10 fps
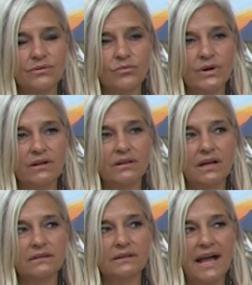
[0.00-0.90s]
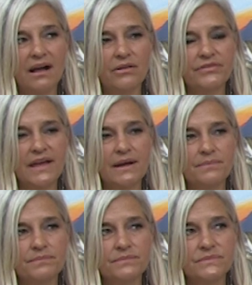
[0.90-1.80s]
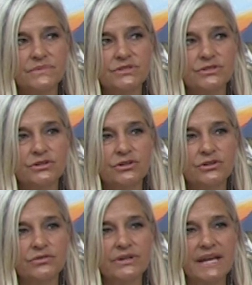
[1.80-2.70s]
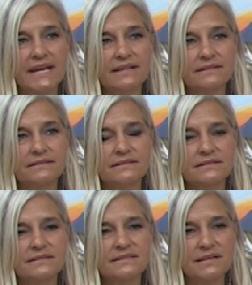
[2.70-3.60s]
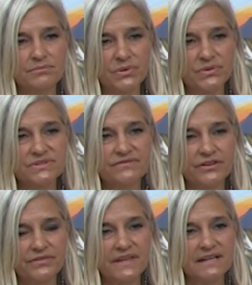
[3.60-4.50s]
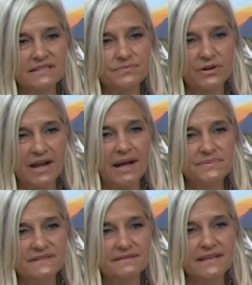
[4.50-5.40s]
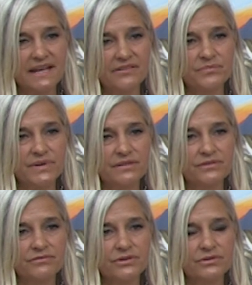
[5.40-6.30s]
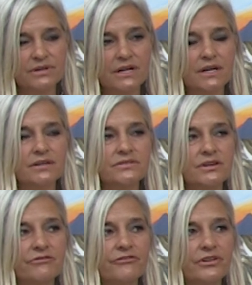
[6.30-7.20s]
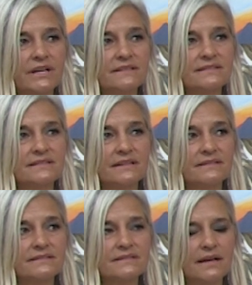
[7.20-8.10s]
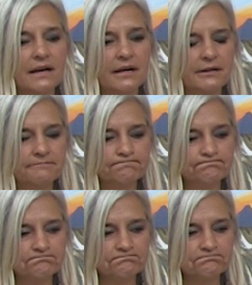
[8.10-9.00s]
will allow them to create symbols for things perhaps that they have been through. So, mm. for instance, um,